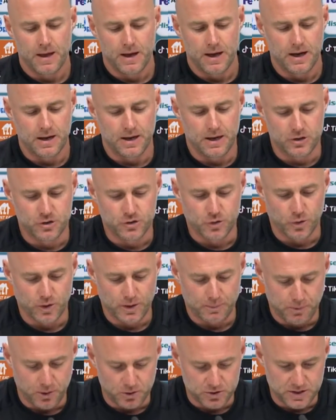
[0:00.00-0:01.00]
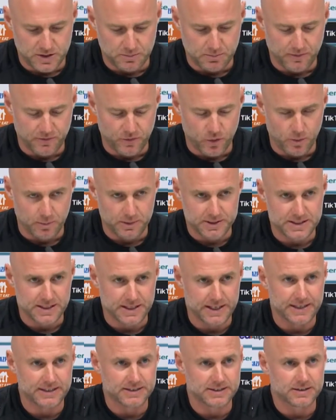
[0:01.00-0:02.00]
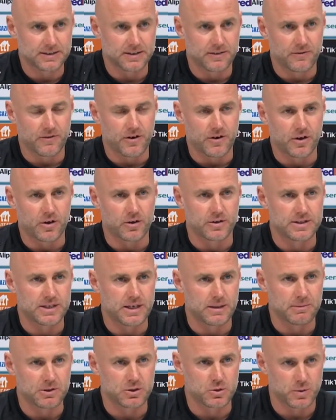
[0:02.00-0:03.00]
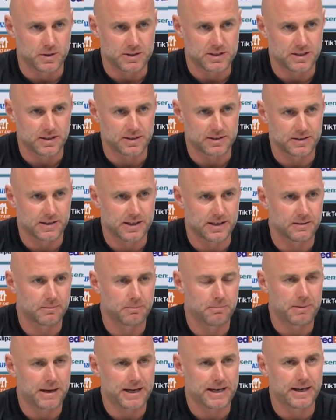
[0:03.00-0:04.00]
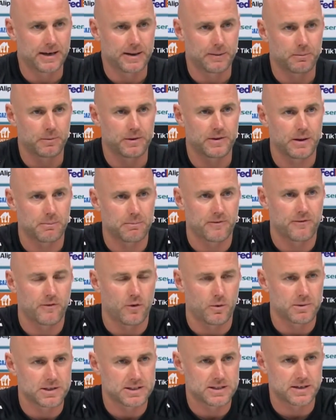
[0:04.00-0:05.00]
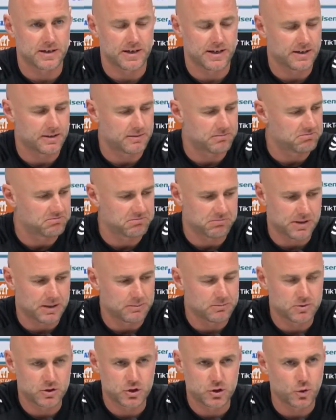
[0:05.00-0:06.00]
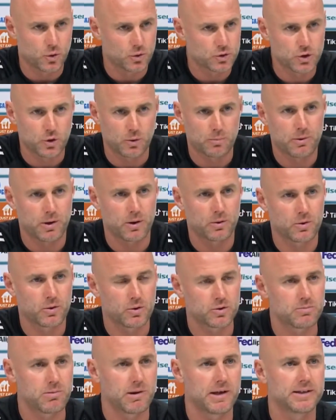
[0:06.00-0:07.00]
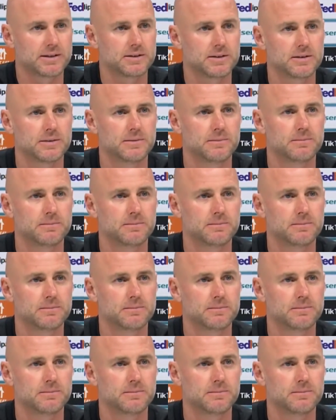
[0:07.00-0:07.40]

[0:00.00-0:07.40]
a draw and a positive performance against a very good team in Switzerland, and then back it up with that performance tonight, I'm so proud of those players.